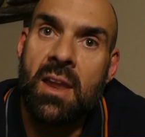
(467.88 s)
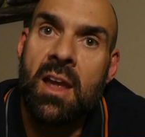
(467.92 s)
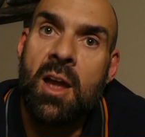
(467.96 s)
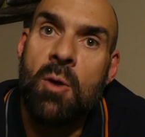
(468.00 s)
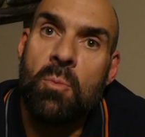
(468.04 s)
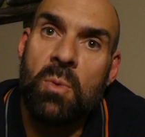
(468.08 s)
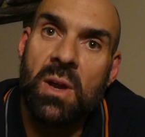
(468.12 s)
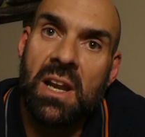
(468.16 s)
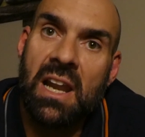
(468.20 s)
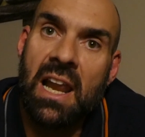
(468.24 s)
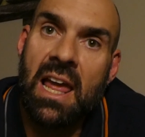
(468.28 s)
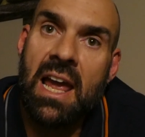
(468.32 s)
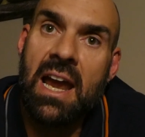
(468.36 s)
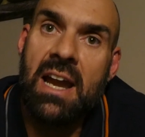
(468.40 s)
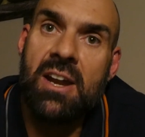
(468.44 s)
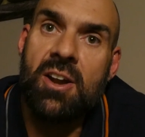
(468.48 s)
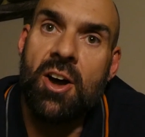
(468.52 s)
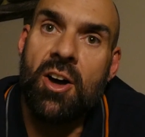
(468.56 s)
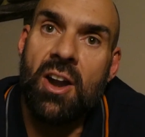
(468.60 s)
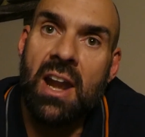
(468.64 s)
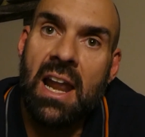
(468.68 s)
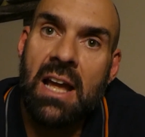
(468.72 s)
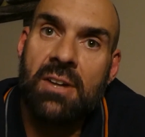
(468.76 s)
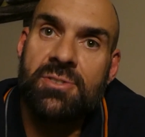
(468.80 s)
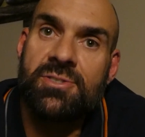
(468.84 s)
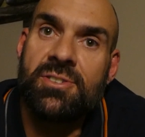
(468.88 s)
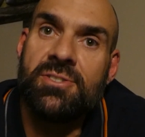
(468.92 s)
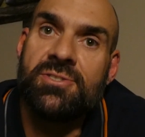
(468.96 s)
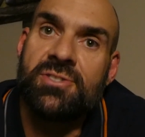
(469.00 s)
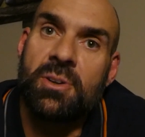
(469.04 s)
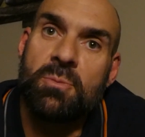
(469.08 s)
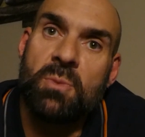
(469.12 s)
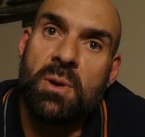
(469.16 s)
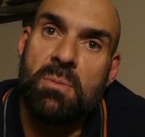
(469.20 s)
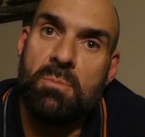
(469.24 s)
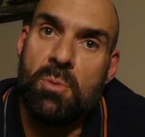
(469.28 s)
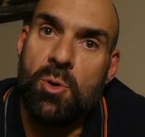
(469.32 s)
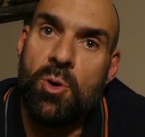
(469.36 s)
We learn our lessons and
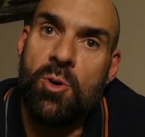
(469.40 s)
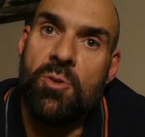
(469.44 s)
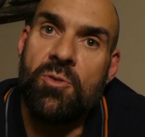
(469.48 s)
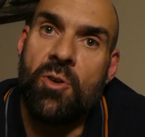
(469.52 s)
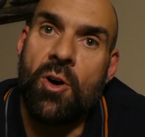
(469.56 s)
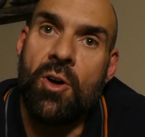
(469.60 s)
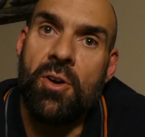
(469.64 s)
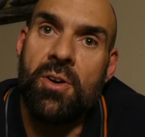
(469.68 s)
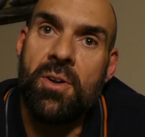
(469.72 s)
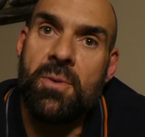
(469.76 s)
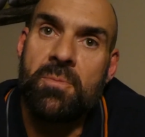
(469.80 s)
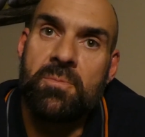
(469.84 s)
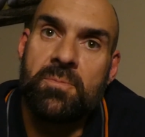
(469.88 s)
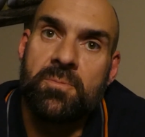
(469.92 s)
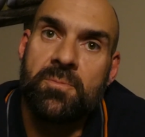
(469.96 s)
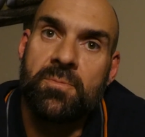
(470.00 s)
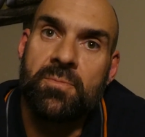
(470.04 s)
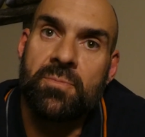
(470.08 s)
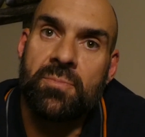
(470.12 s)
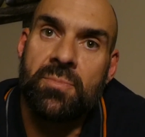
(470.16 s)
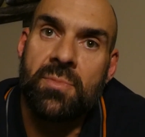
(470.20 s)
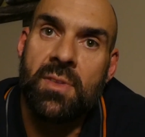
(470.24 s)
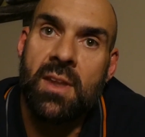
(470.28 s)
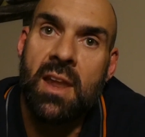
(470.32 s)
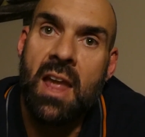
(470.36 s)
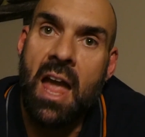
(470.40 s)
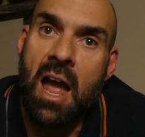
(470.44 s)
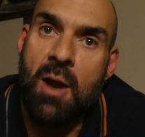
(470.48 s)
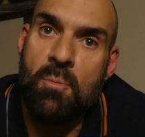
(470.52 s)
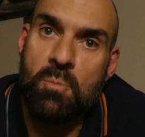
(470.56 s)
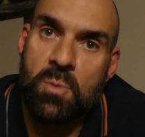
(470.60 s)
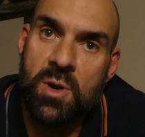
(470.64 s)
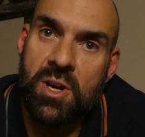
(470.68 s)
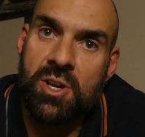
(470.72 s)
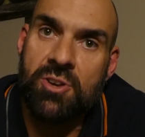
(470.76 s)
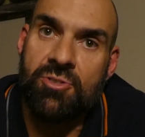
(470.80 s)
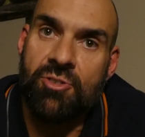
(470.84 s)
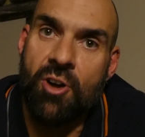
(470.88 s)
we move on, and
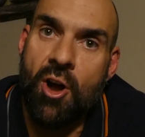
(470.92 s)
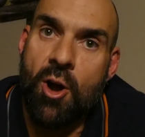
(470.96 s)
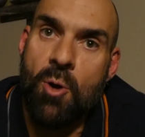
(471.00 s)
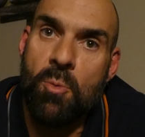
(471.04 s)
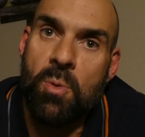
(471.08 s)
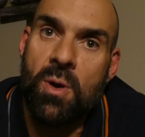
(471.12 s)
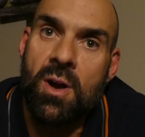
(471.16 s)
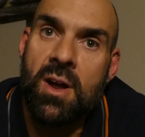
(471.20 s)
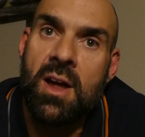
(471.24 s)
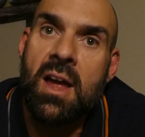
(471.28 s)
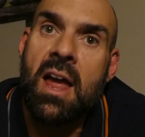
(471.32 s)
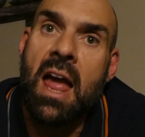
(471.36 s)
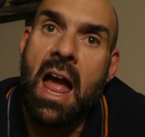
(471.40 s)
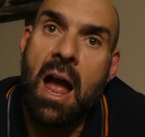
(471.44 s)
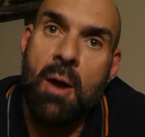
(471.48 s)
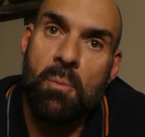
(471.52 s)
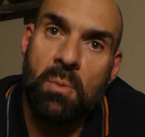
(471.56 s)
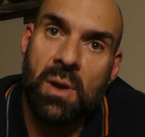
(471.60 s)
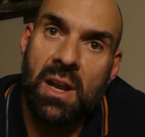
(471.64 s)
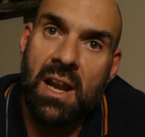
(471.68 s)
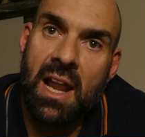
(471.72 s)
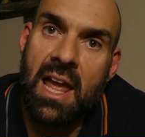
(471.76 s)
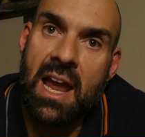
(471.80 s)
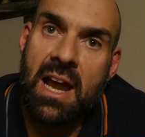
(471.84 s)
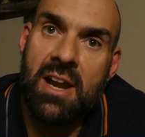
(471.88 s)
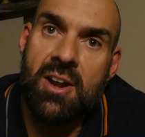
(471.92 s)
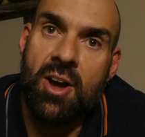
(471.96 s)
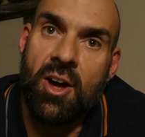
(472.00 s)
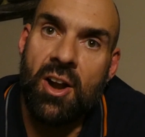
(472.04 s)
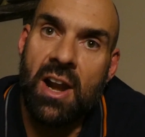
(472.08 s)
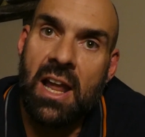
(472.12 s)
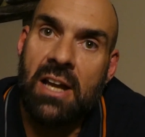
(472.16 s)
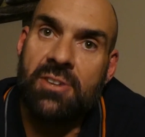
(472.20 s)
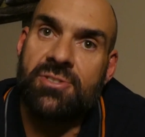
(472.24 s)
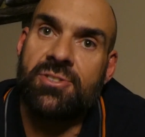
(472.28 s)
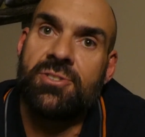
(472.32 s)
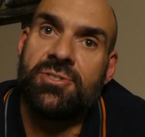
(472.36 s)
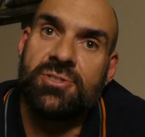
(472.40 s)
we grow, and we learn our
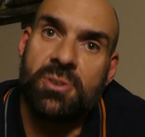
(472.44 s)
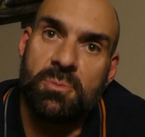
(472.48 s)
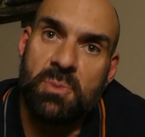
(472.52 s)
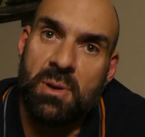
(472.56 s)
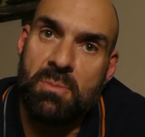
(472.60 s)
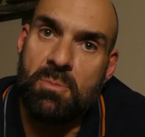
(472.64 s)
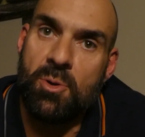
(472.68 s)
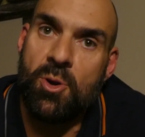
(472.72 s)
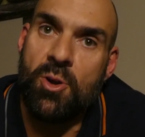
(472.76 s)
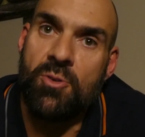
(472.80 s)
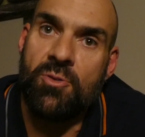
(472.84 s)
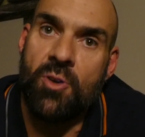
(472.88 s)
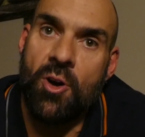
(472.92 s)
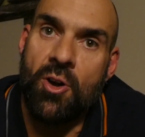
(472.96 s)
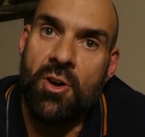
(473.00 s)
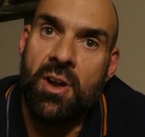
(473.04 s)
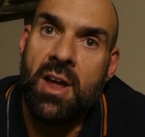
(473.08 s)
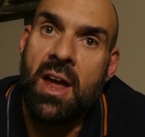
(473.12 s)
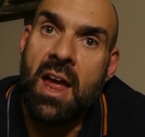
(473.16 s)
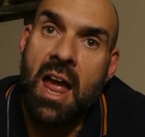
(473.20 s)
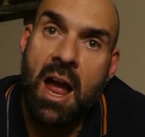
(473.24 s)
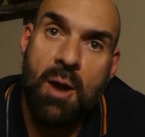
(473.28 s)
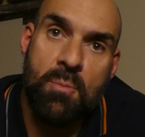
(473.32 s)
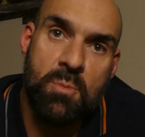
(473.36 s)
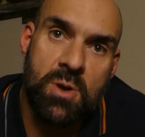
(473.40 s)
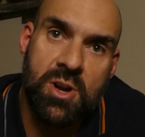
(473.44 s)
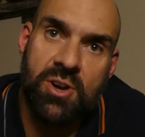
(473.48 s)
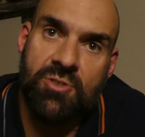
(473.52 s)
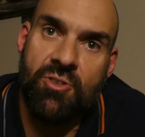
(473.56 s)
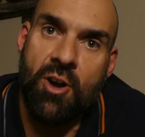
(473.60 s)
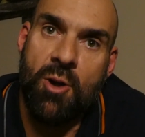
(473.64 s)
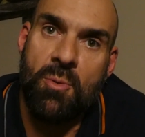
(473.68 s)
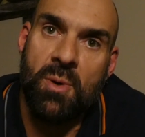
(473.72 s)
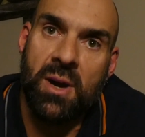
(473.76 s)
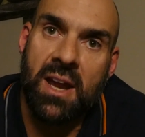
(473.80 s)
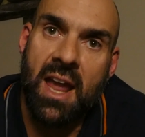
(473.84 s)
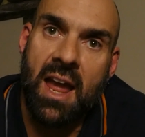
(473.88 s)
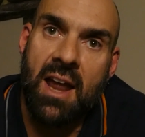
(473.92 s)
lessons and we move on and we
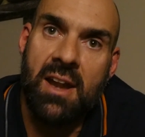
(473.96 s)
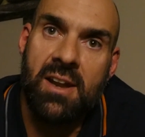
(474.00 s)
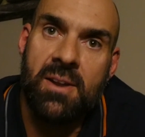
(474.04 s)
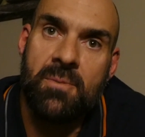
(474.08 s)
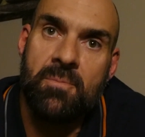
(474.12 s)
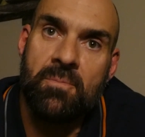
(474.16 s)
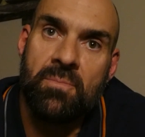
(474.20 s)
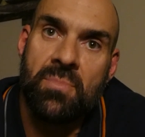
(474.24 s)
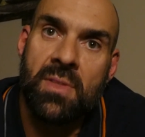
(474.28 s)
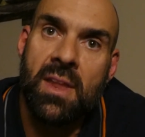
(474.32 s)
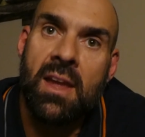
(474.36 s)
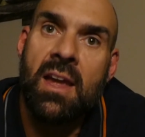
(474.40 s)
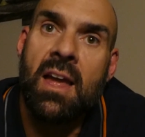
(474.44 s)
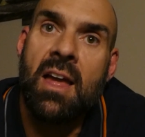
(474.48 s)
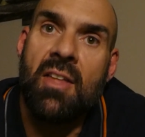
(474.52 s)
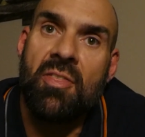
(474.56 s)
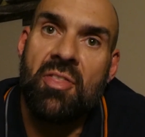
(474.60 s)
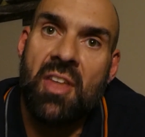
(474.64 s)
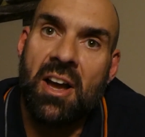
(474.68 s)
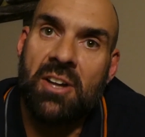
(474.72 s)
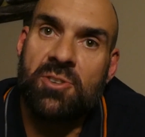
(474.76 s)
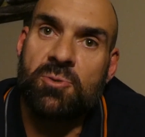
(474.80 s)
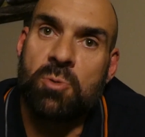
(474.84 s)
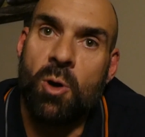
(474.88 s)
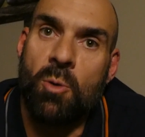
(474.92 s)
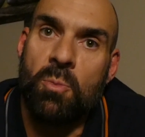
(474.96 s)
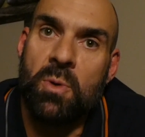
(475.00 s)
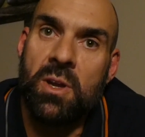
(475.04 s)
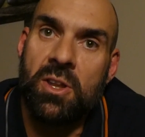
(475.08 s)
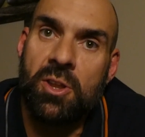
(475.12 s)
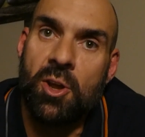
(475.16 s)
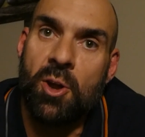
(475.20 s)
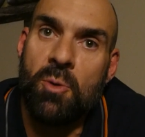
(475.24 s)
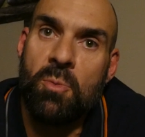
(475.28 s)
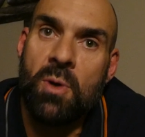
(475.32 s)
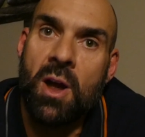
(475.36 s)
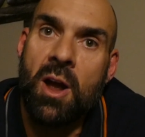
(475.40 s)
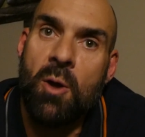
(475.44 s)
grow again. That's what we
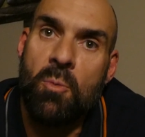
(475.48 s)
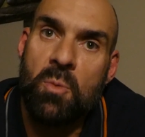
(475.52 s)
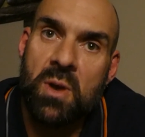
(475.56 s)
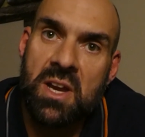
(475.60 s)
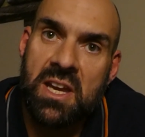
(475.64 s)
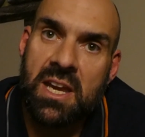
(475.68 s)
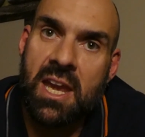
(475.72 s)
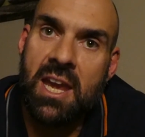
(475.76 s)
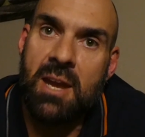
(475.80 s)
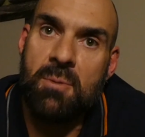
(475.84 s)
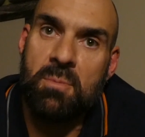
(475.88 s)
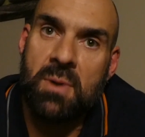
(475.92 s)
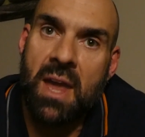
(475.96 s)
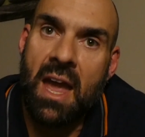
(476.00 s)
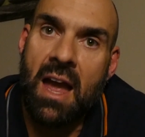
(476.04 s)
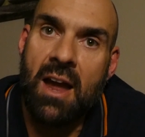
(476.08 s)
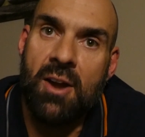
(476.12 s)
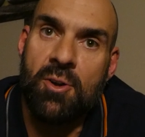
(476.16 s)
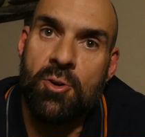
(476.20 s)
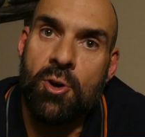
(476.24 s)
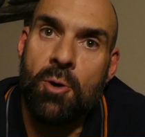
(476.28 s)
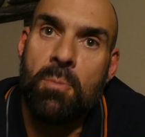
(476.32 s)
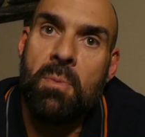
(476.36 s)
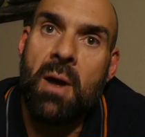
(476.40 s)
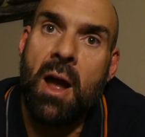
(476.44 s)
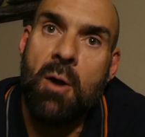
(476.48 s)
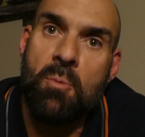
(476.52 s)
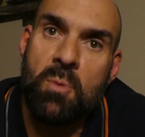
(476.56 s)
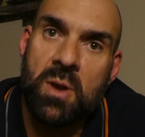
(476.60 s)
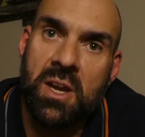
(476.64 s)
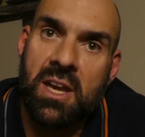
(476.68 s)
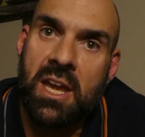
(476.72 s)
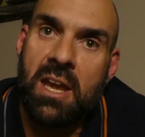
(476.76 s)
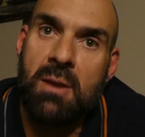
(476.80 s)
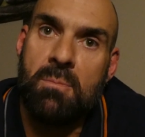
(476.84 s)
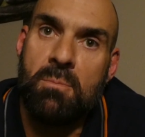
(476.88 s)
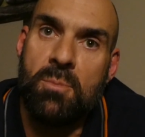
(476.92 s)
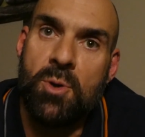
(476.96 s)
do. We keep getting up and we
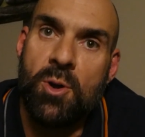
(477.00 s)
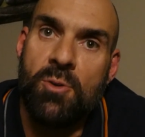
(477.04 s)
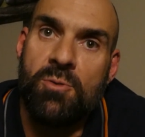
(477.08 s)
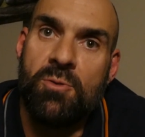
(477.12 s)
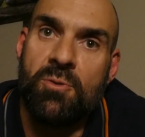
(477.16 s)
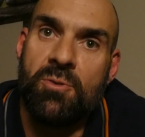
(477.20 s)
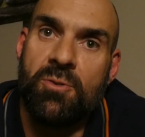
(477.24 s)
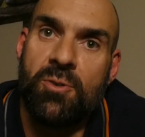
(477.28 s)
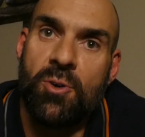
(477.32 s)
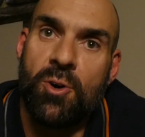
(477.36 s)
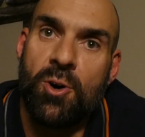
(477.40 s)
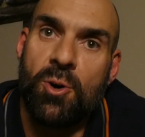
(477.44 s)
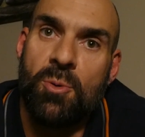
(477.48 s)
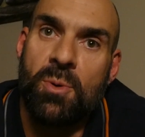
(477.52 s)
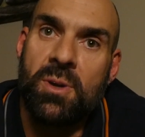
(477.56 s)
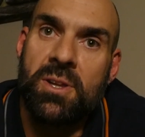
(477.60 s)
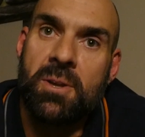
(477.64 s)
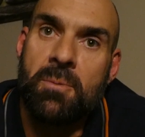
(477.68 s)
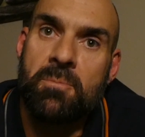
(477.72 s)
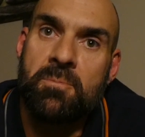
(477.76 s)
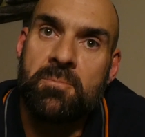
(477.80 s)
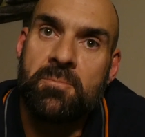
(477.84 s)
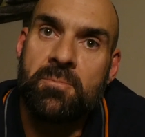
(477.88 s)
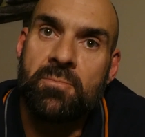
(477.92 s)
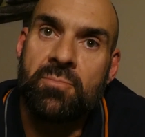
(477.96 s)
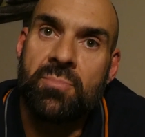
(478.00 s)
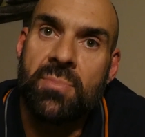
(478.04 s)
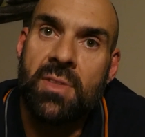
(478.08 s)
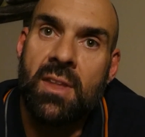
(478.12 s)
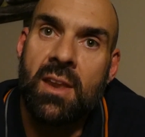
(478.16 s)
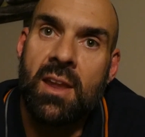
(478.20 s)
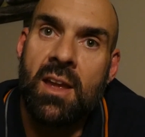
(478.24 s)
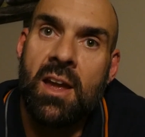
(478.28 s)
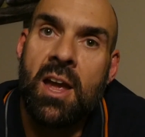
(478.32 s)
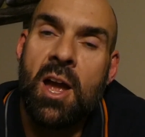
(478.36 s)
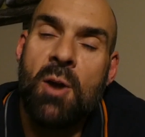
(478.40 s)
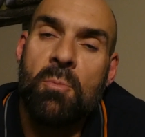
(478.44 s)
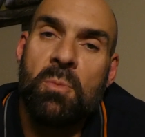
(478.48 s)
keep moving forward.
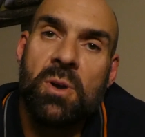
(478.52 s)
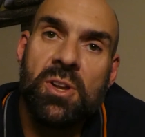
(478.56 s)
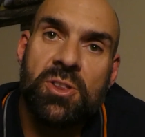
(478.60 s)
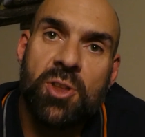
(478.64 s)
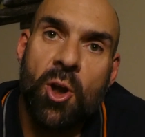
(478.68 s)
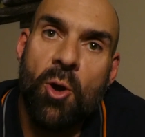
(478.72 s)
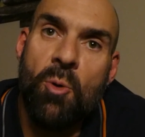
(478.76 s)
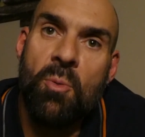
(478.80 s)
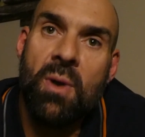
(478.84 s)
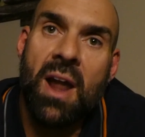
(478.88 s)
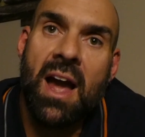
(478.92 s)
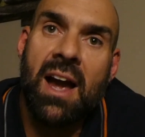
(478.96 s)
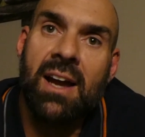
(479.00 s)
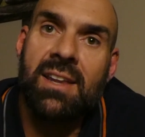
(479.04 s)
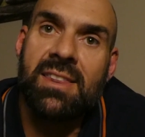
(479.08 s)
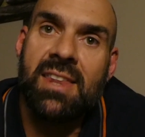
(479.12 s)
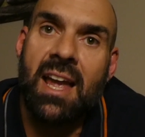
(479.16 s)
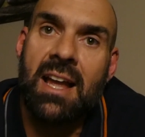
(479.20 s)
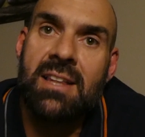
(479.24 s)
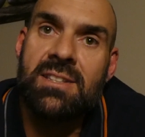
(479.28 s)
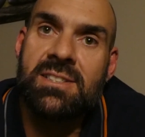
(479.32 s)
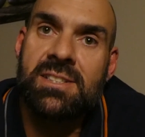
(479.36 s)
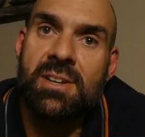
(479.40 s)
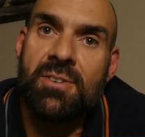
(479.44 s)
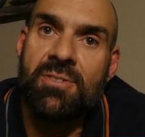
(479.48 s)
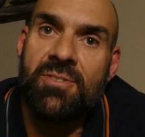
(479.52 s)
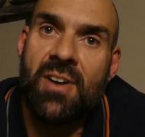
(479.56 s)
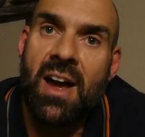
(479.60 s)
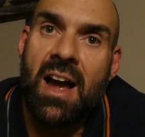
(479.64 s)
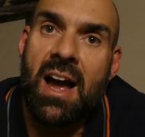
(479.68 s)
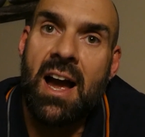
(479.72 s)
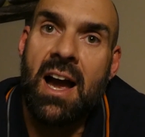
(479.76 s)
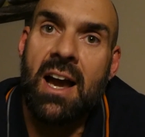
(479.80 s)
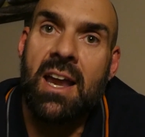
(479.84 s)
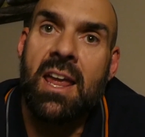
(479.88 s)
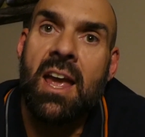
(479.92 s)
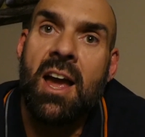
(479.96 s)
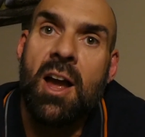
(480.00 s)
We don't
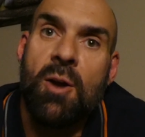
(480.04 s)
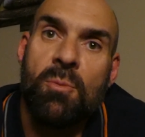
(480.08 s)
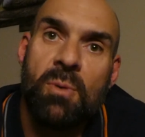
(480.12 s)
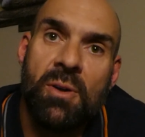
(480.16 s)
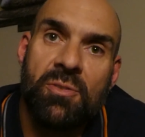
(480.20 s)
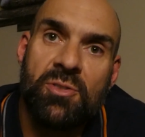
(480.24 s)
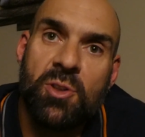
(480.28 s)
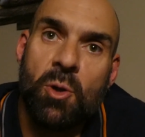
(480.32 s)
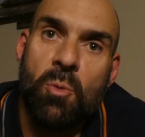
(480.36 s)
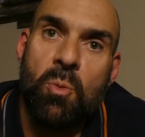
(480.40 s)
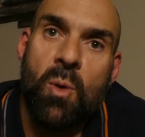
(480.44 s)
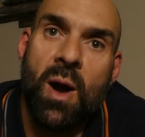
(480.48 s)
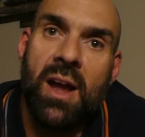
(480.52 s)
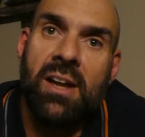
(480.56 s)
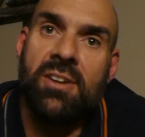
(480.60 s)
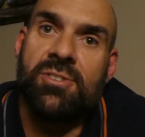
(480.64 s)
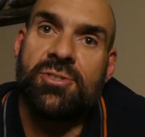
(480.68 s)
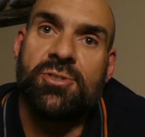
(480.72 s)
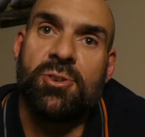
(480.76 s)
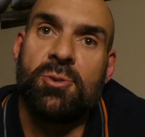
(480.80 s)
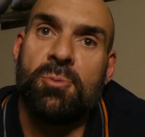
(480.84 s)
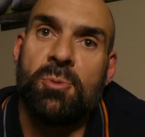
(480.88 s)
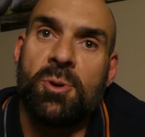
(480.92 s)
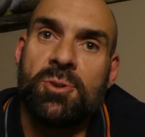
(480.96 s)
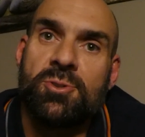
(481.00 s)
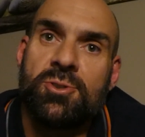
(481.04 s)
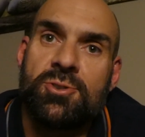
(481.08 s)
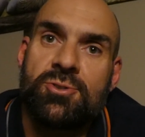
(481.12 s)
identify with the way someone's